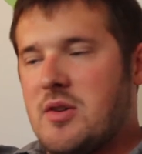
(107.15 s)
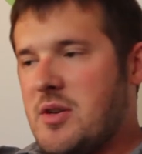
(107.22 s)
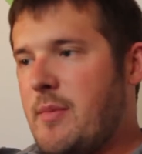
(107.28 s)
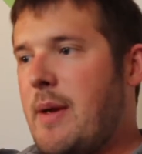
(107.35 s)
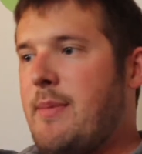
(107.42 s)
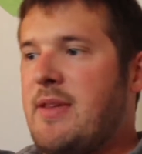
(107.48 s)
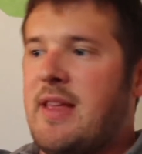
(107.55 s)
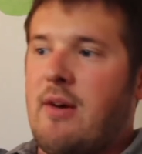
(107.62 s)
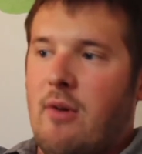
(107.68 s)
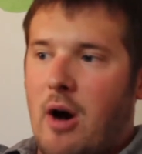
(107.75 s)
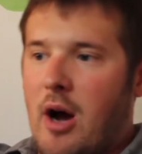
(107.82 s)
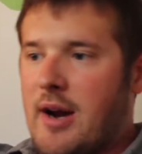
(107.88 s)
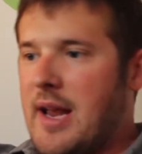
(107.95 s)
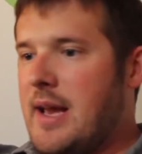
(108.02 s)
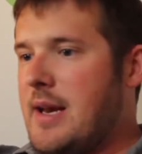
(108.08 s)
So maybe they
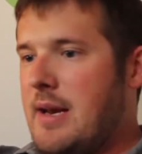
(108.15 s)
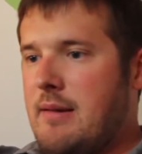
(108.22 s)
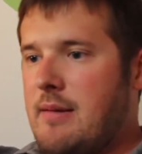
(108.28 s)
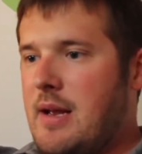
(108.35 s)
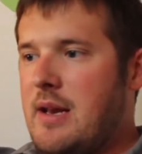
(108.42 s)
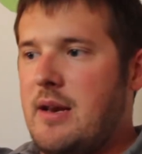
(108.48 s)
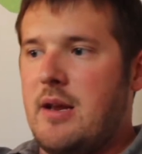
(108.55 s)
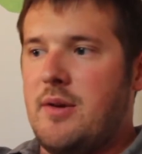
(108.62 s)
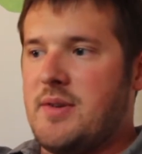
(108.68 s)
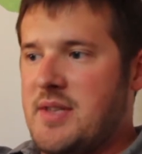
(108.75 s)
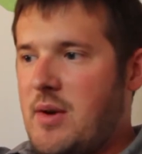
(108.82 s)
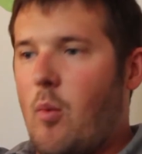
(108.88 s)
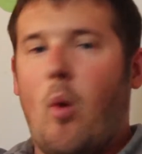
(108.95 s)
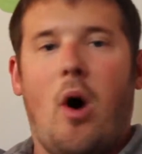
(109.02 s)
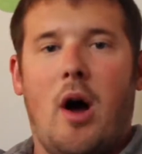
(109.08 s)
log in and use
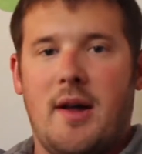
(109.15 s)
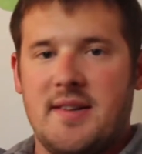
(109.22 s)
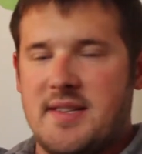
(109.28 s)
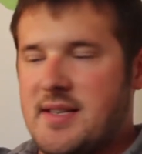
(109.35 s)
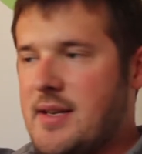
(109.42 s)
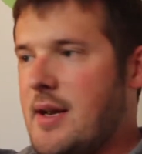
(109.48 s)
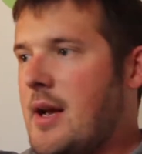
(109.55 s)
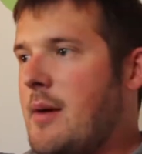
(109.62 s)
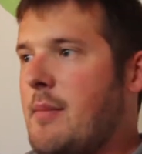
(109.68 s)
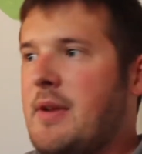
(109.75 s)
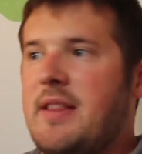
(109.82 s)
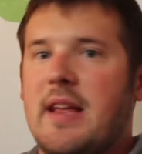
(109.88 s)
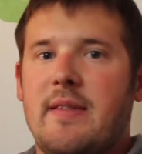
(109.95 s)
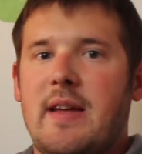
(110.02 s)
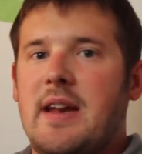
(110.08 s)
it once,
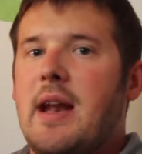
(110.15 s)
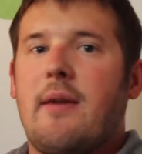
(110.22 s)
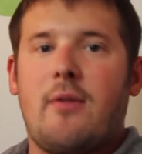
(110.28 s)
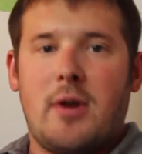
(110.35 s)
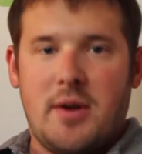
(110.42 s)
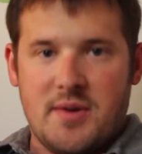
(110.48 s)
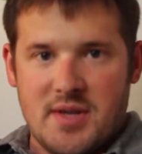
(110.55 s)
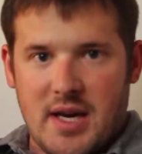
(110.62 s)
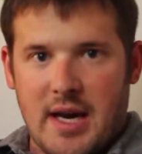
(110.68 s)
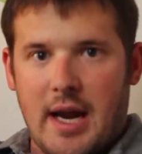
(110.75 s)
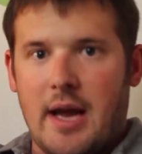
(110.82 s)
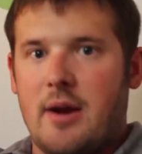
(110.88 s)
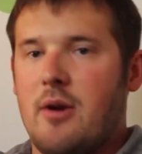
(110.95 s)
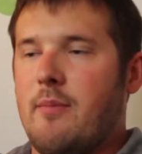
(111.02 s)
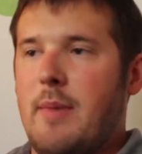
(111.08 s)
but then they never use it
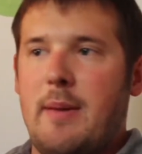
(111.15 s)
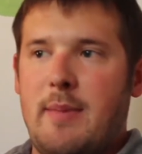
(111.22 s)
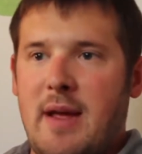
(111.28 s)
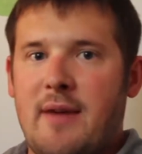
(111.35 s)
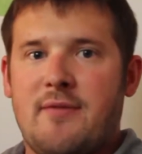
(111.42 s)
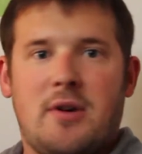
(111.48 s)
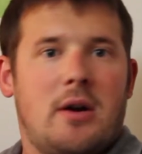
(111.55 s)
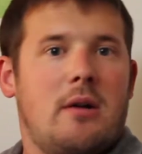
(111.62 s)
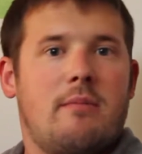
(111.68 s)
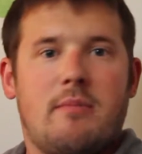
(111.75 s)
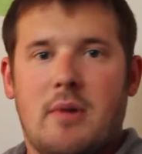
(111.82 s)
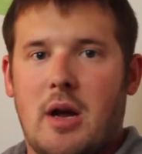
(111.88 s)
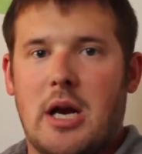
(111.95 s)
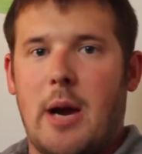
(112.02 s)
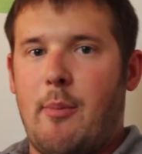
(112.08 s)
again, or maybe after
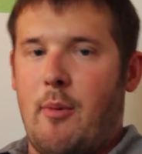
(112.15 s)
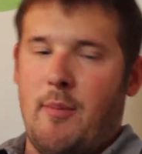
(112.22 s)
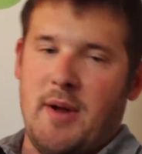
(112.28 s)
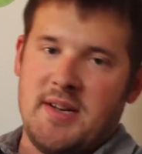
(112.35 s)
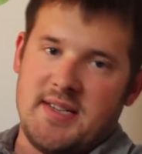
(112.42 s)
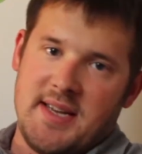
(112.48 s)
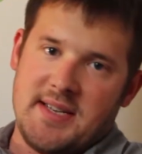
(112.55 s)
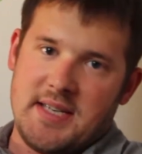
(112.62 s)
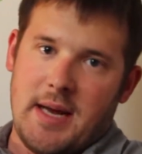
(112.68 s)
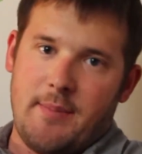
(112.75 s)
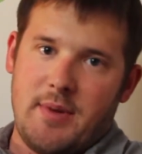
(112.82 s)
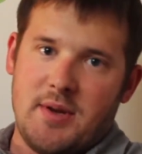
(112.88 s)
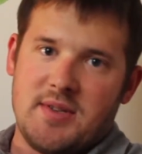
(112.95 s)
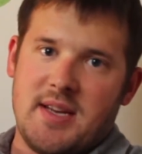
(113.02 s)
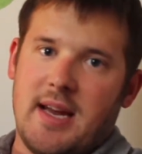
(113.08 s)
a couple months they
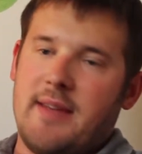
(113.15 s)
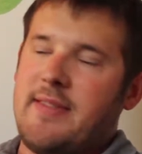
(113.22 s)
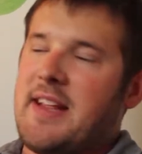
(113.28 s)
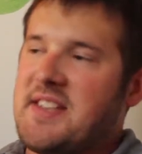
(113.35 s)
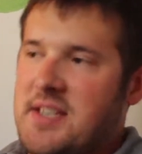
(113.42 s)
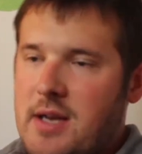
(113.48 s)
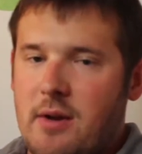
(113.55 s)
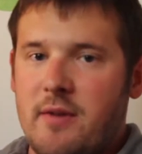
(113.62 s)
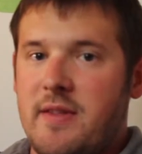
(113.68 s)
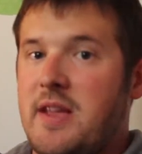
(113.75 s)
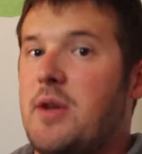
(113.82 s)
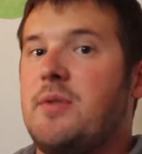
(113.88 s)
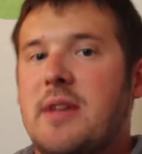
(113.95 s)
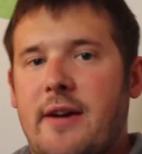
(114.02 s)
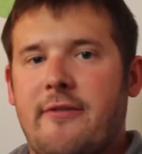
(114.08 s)
stop using it. That's another thing
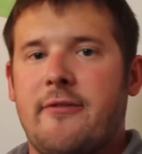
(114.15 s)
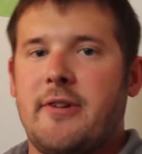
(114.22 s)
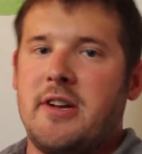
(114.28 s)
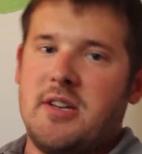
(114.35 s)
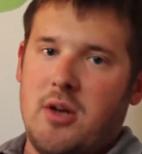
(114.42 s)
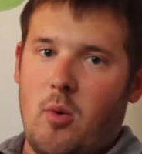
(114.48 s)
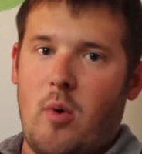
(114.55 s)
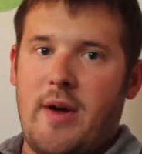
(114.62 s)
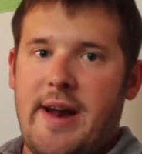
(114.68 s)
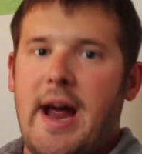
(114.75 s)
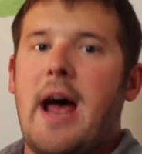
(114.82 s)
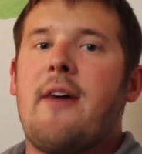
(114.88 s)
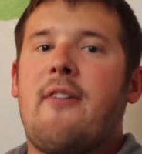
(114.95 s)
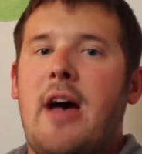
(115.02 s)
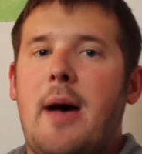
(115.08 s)
you definitely don't want to
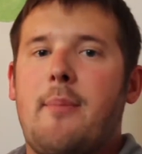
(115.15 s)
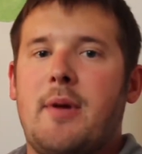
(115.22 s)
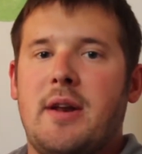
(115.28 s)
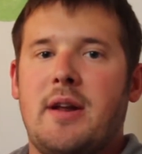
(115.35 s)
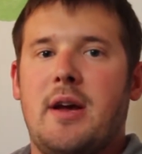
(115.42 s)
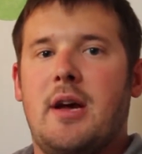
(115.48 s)
have happen.